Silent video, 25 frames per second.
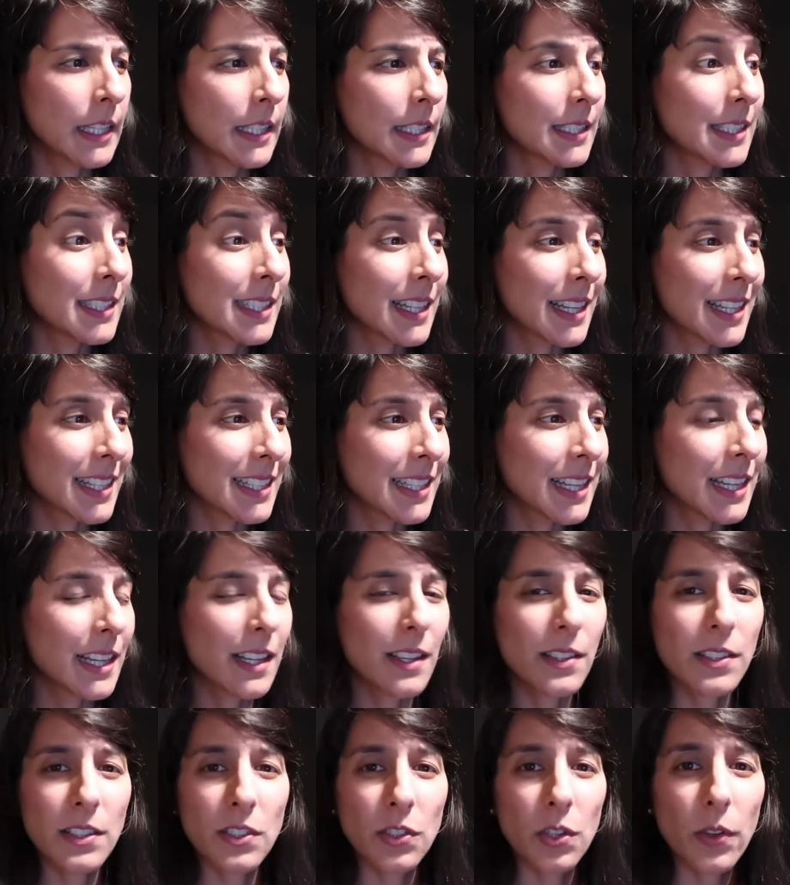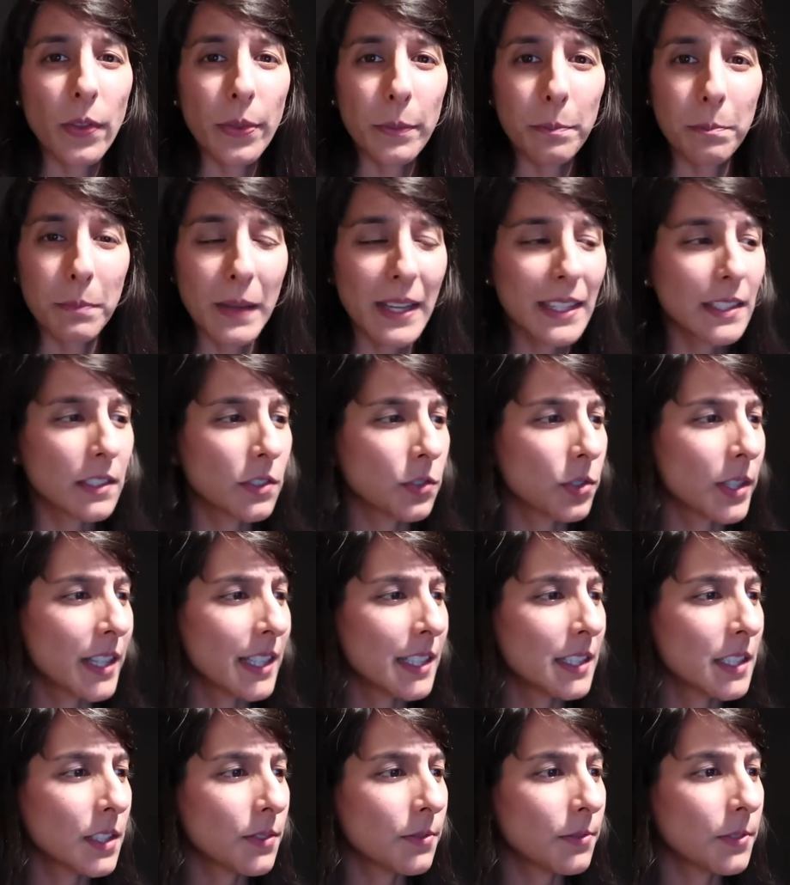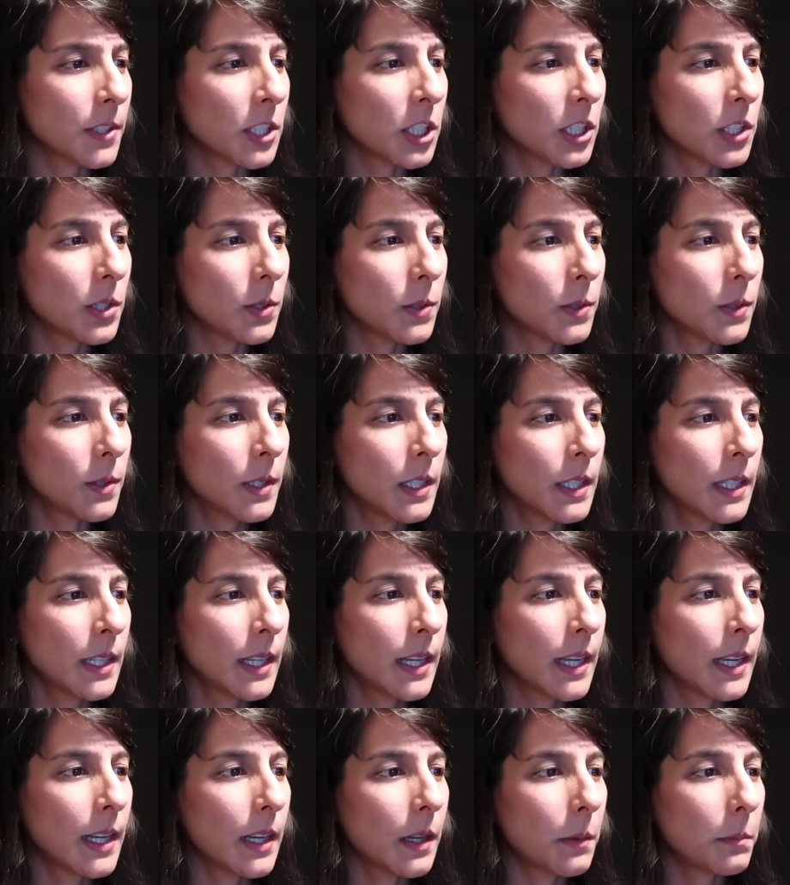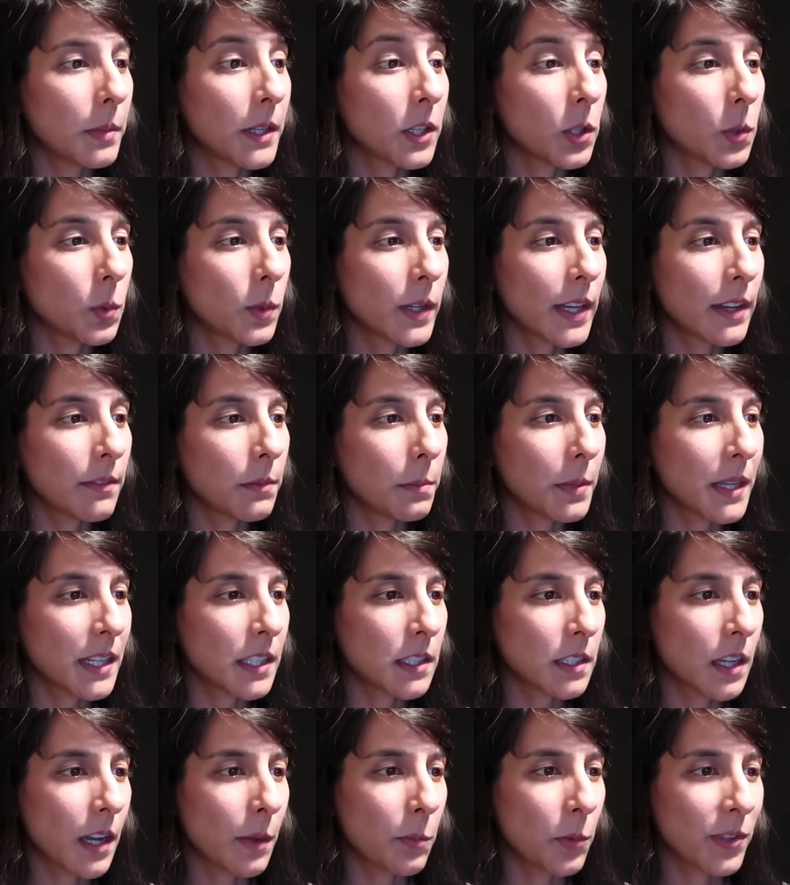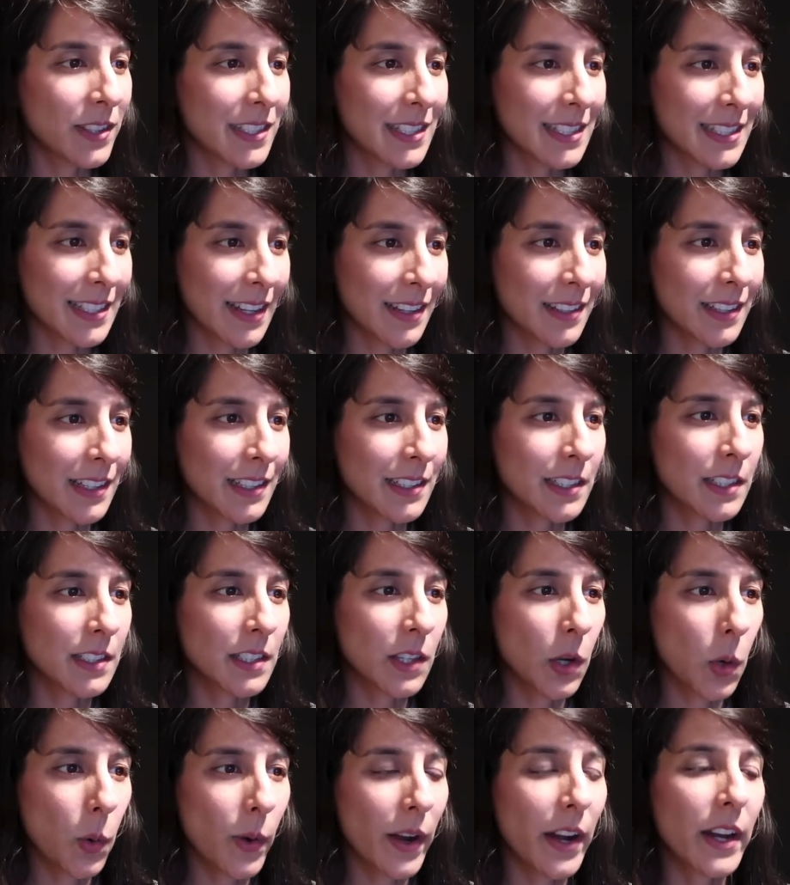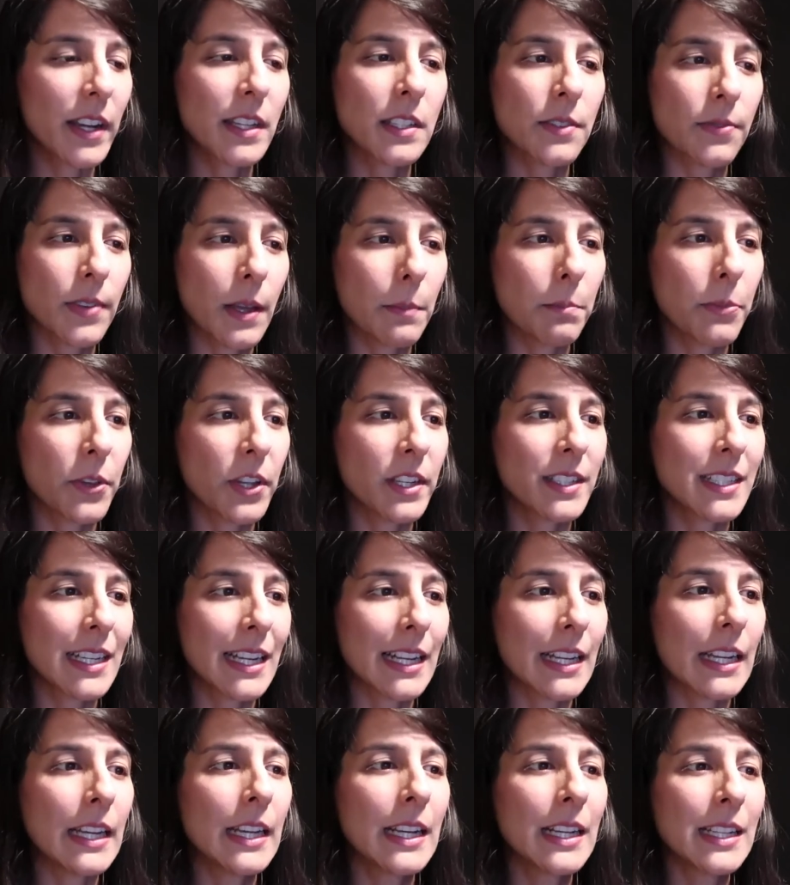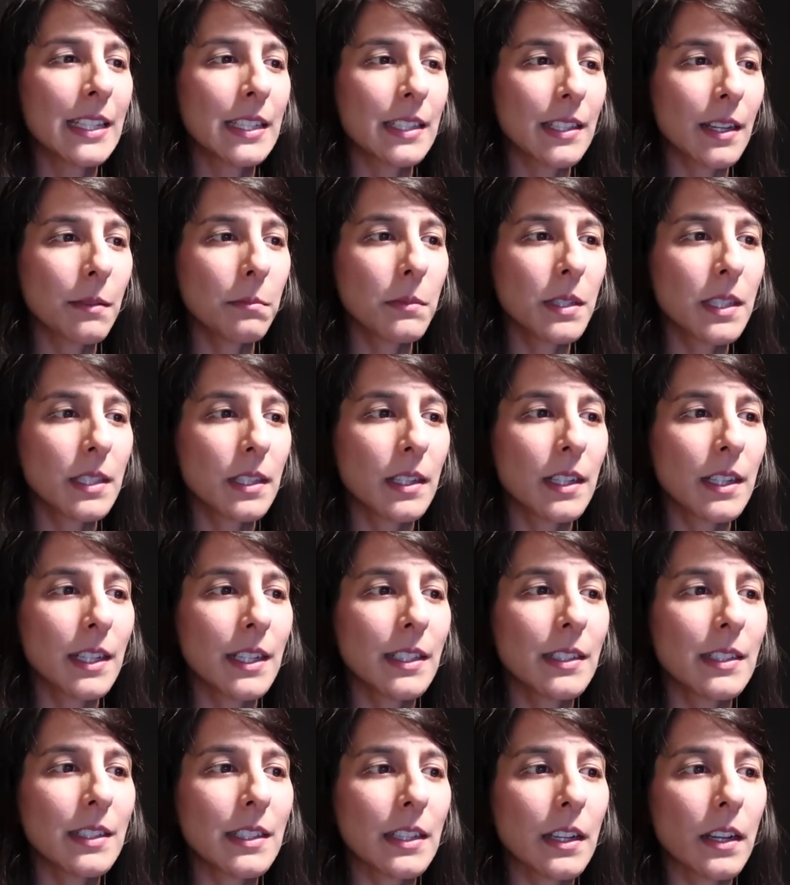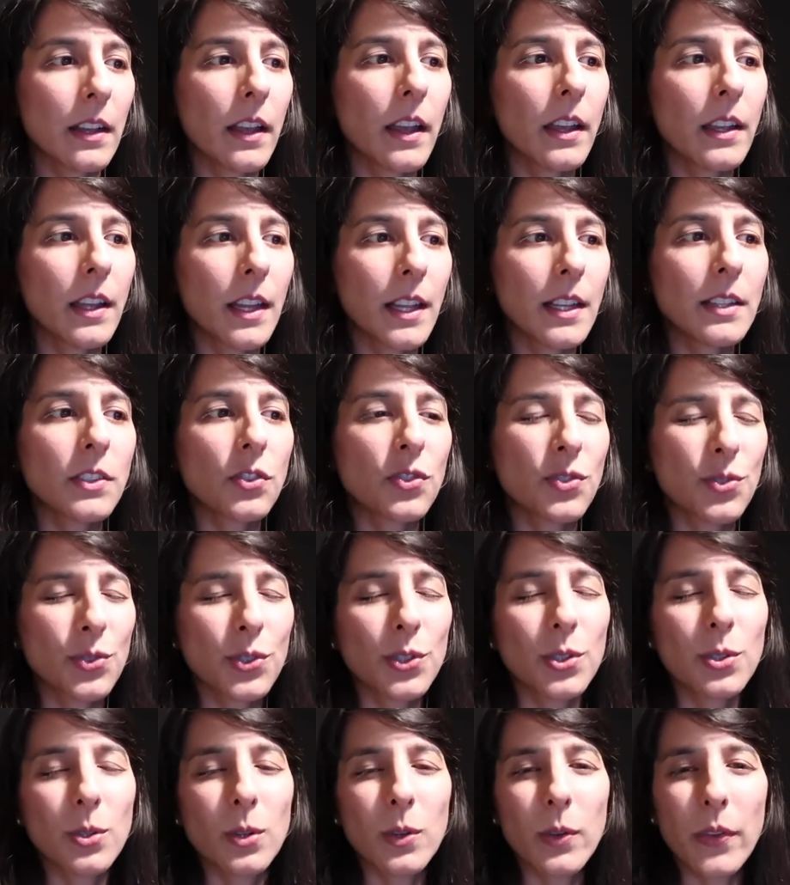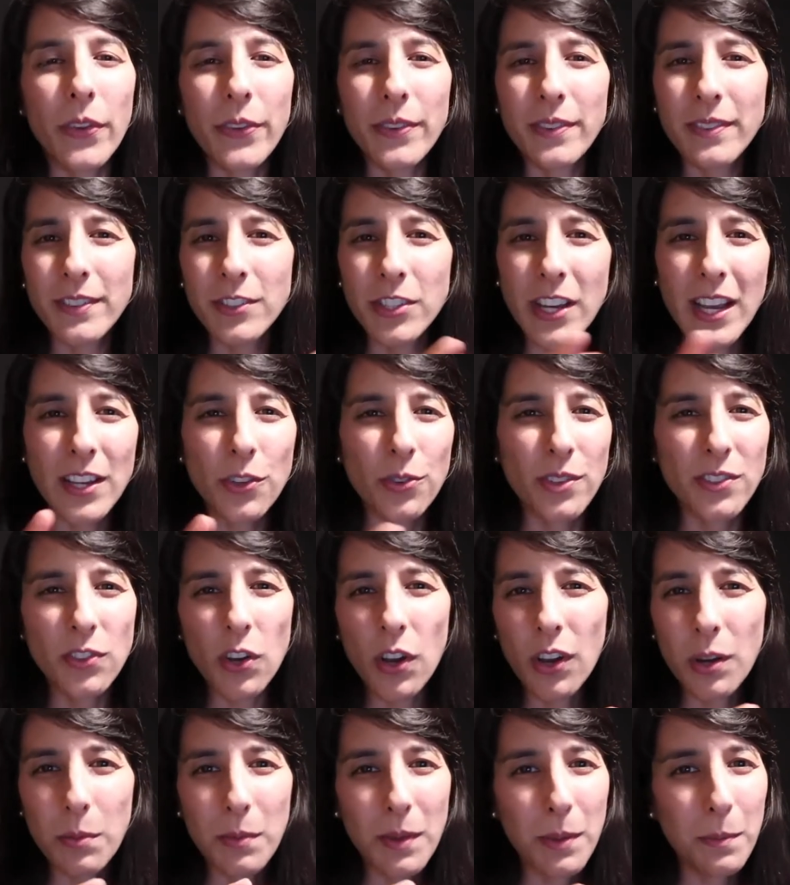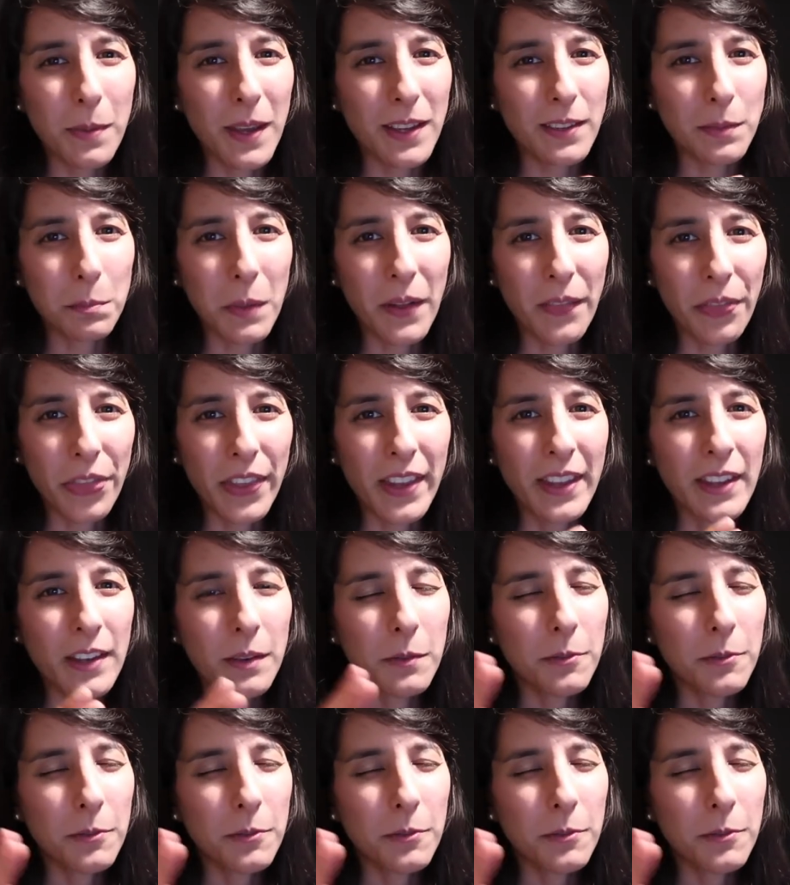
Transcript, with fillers: Second house, not the best transit for you, uh, but you will have a better time when Sun enters Aquarius Feb 13. Some signs, it's true, January is not going to be the best month.